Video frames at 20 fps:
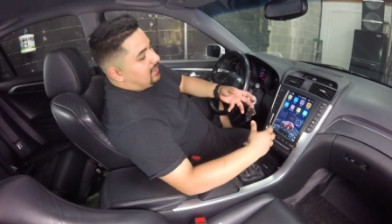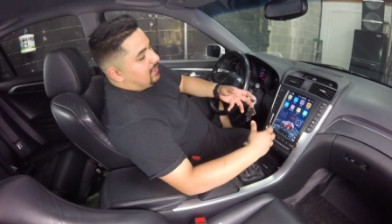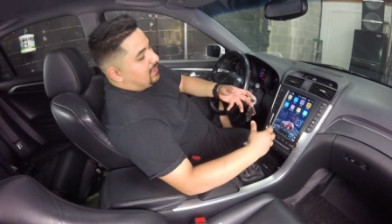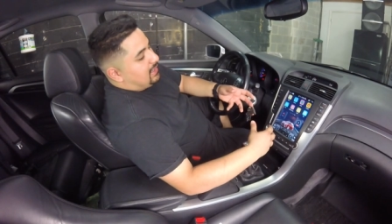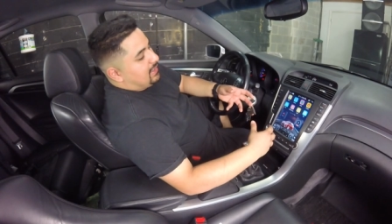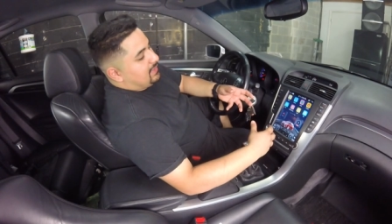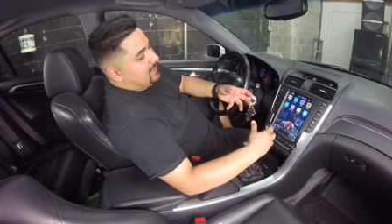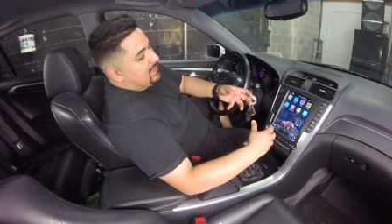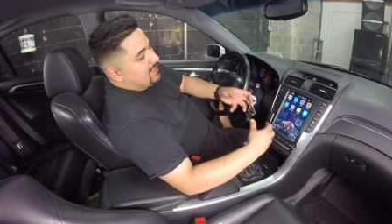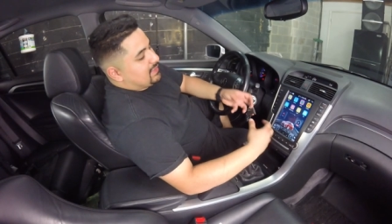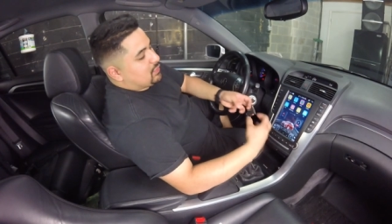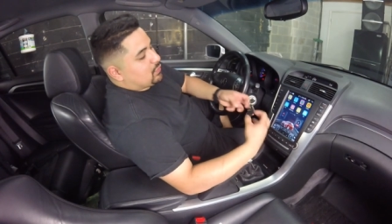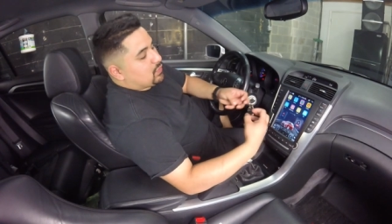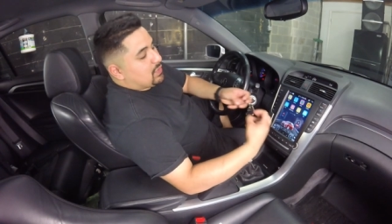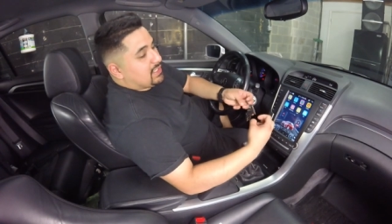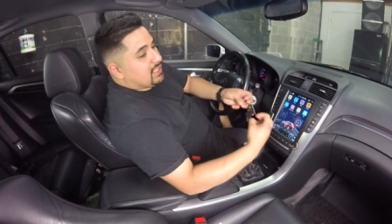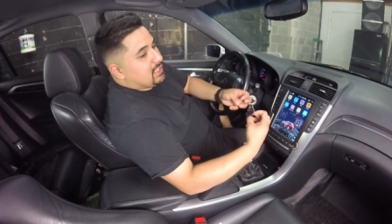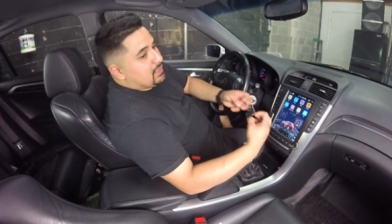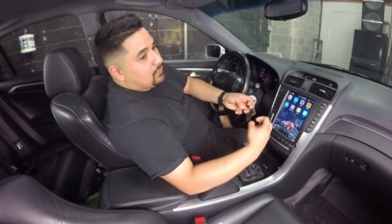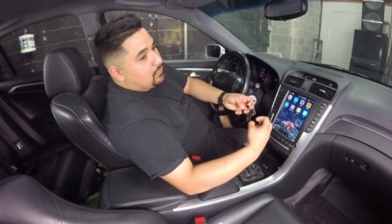uh, that's
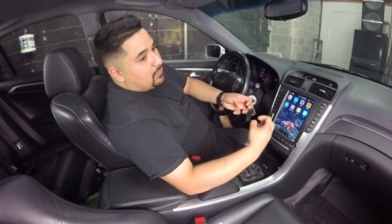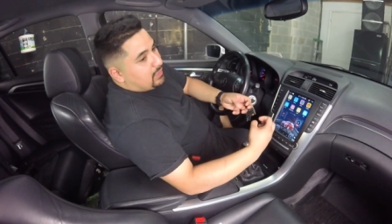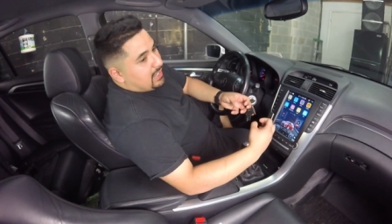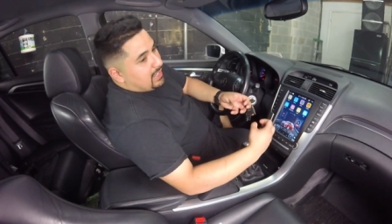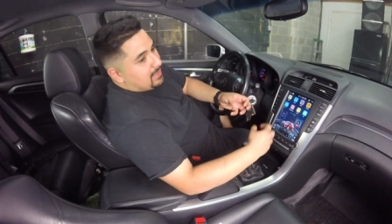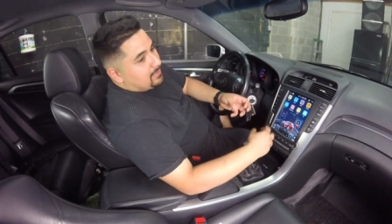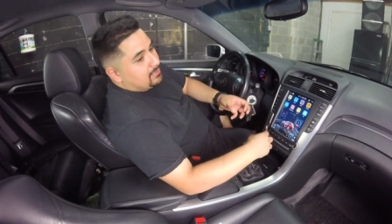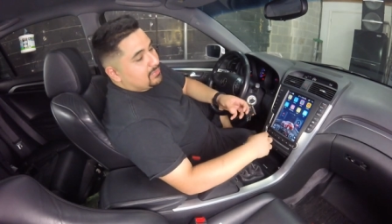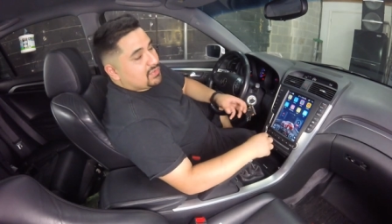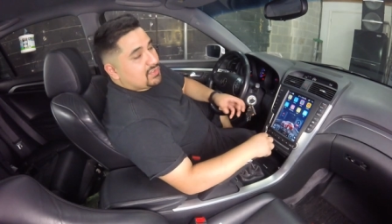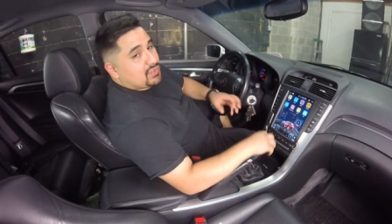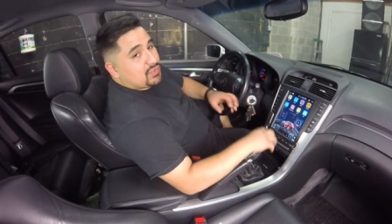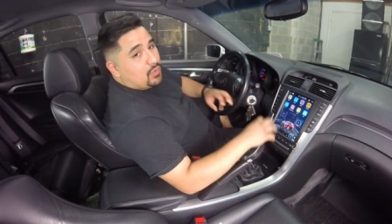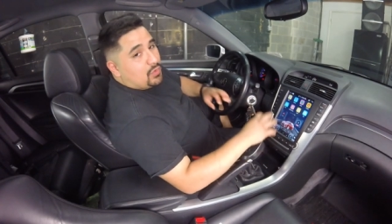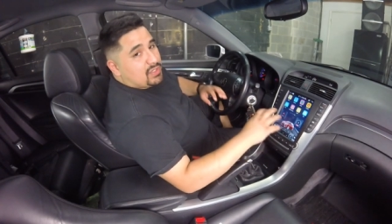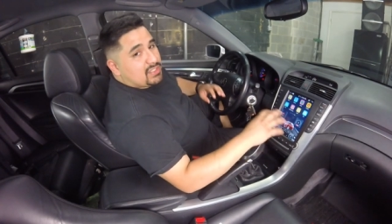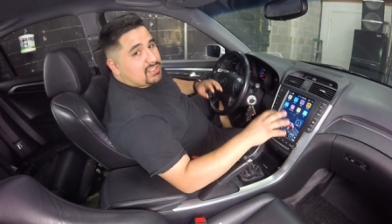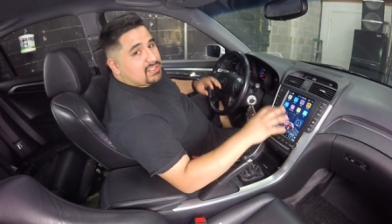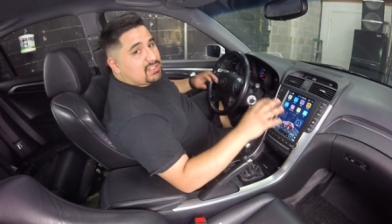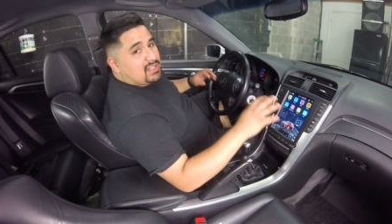running in RAM.
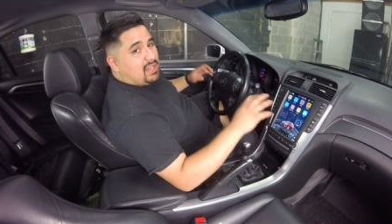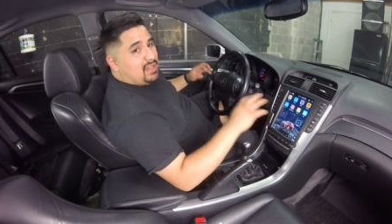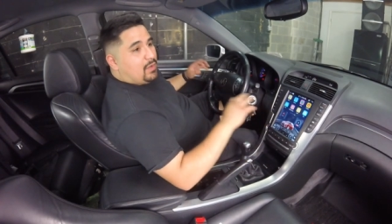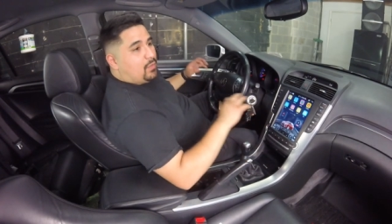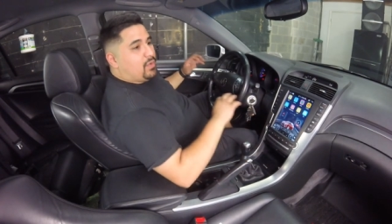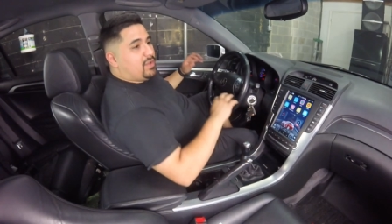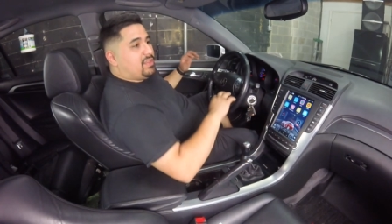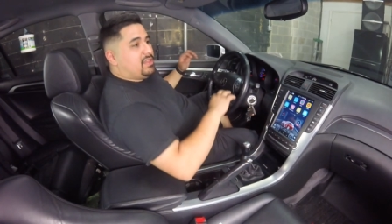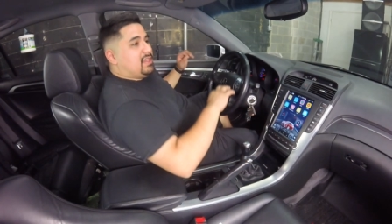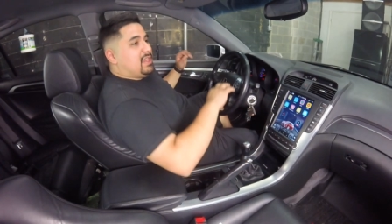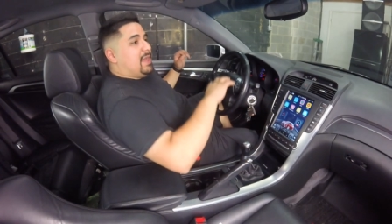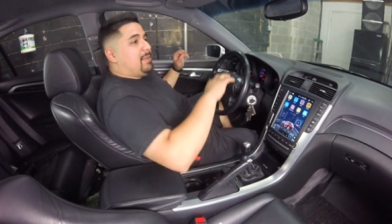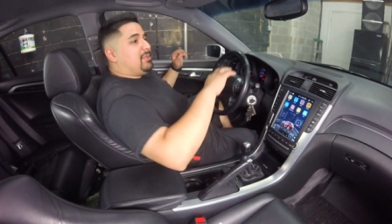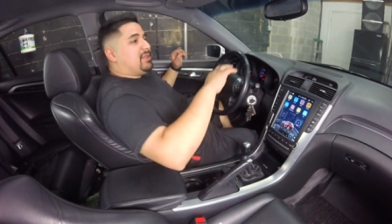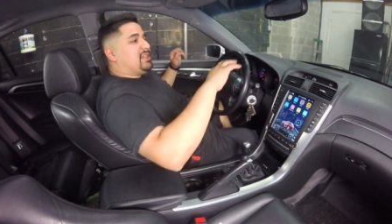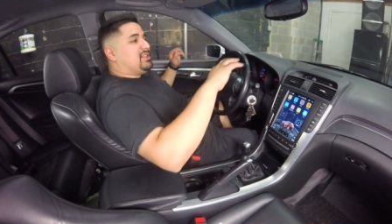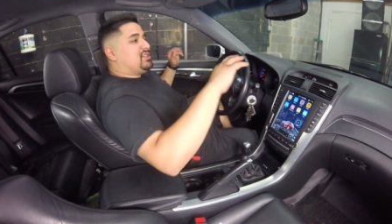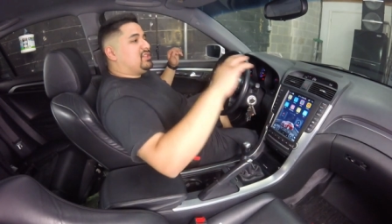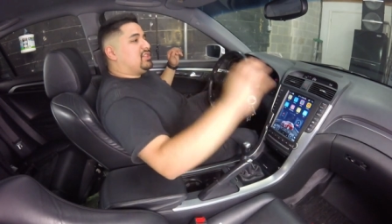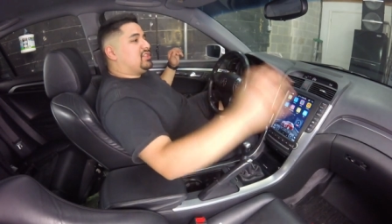Storage is kind of where the
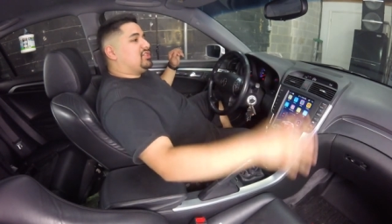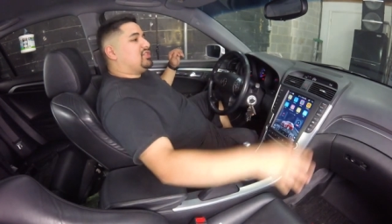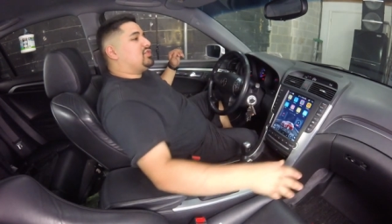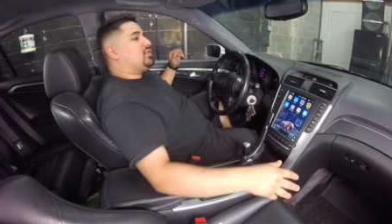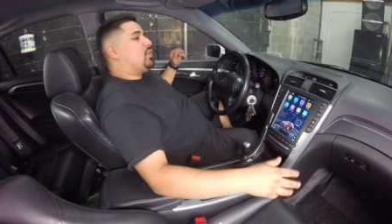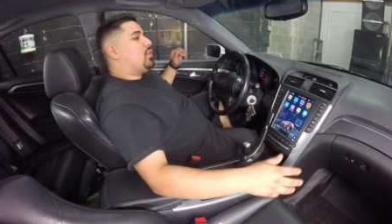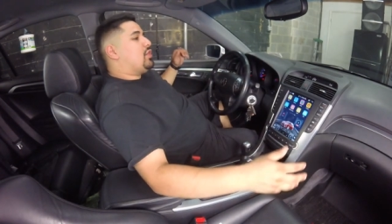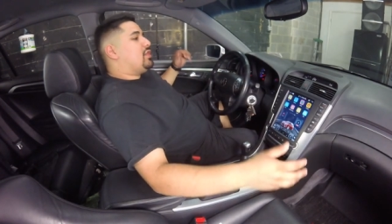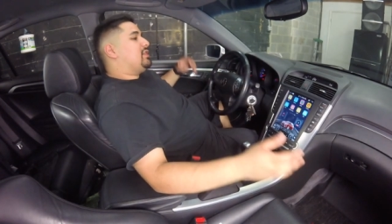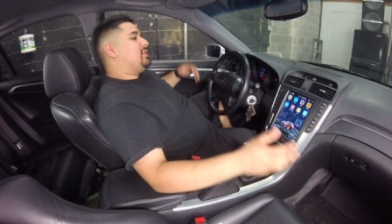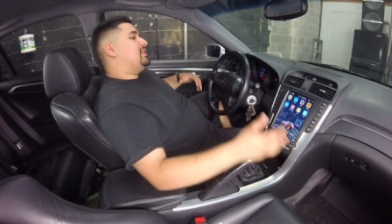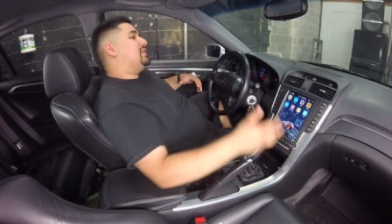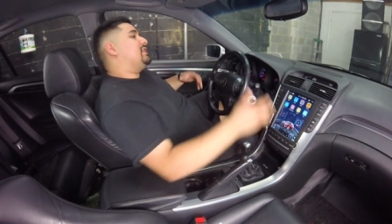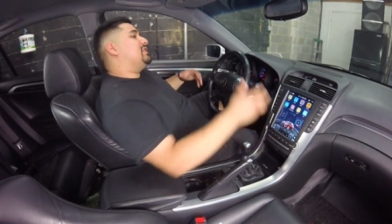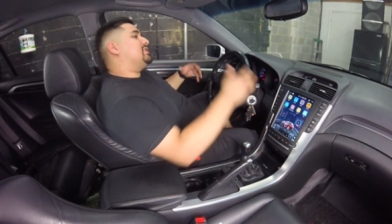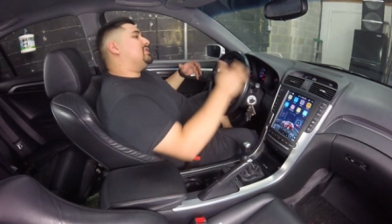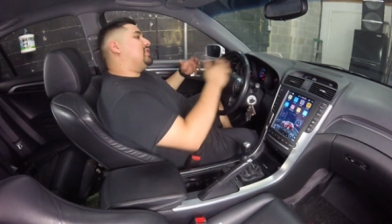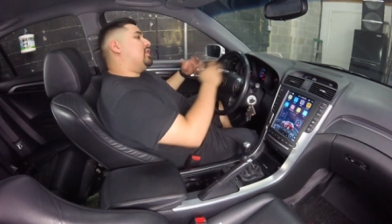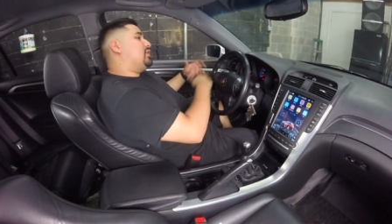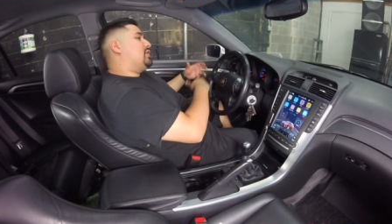application is stored and then
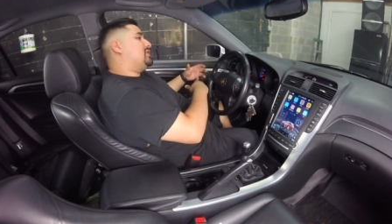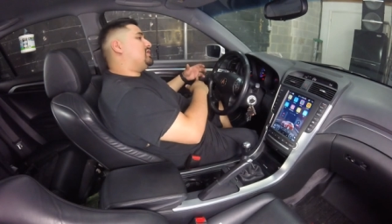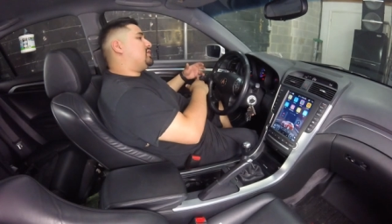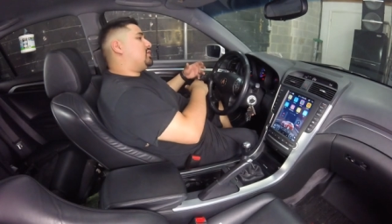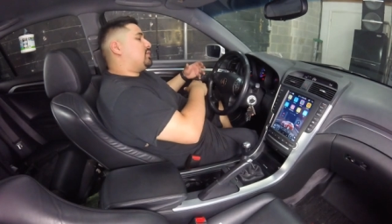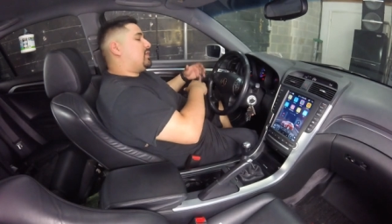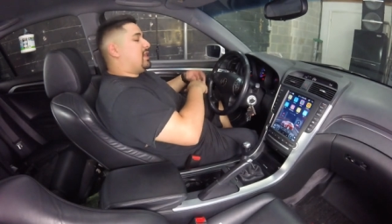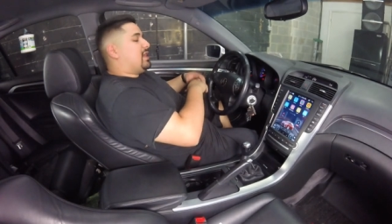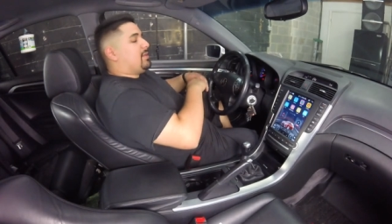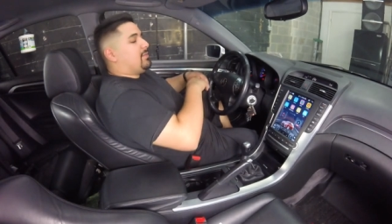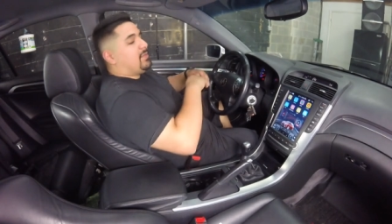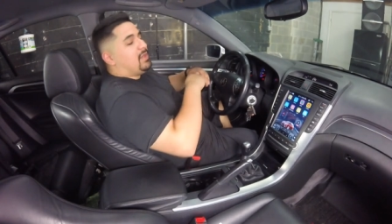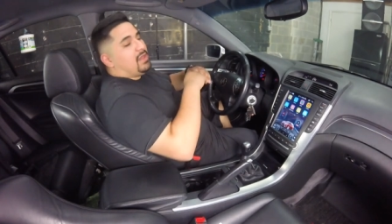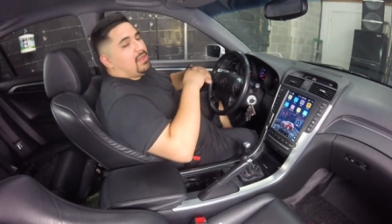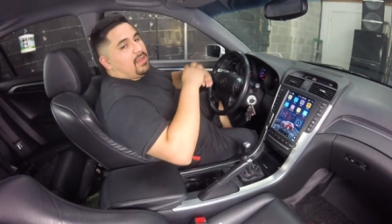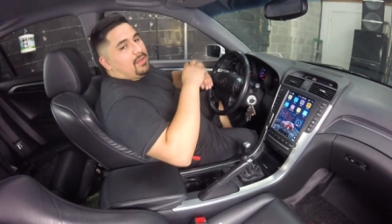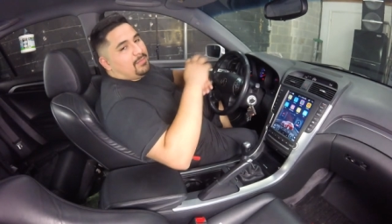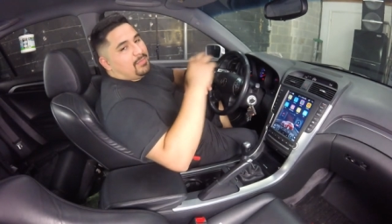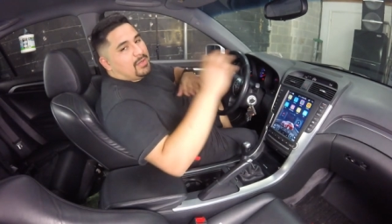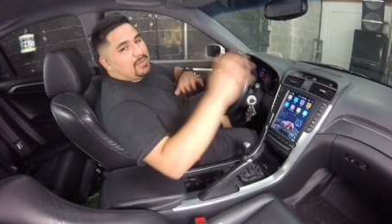it's loaded into RAM,
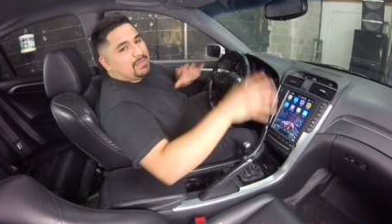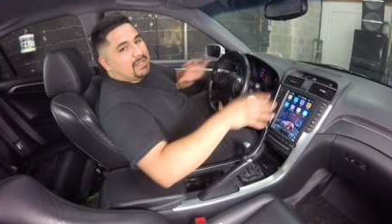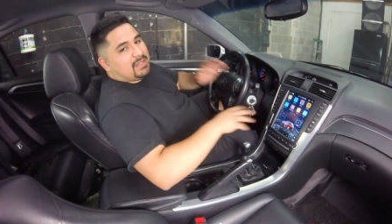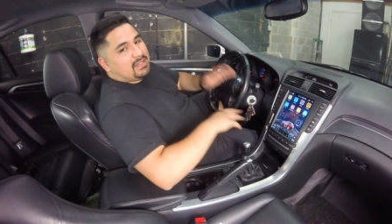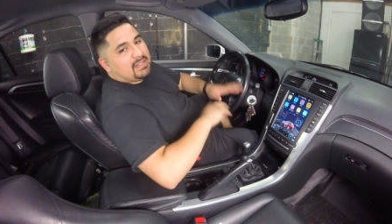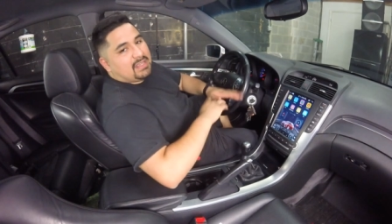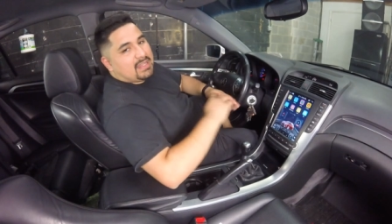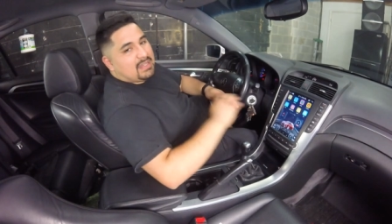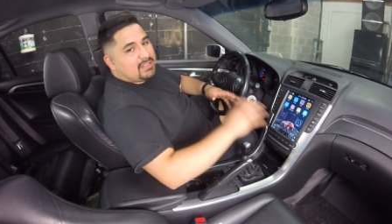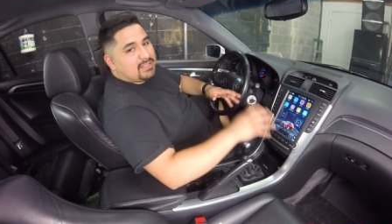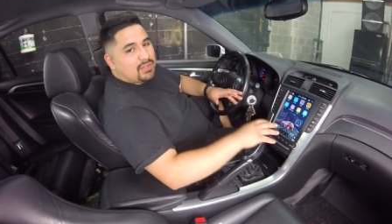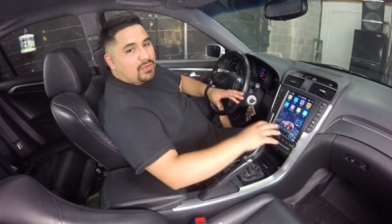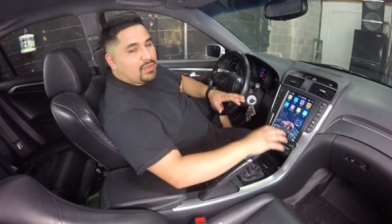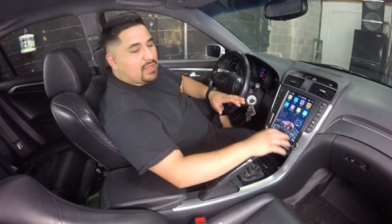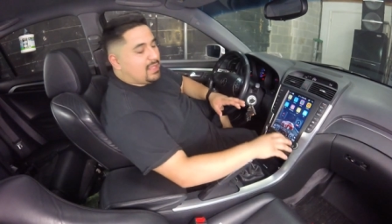but I'm not going to get into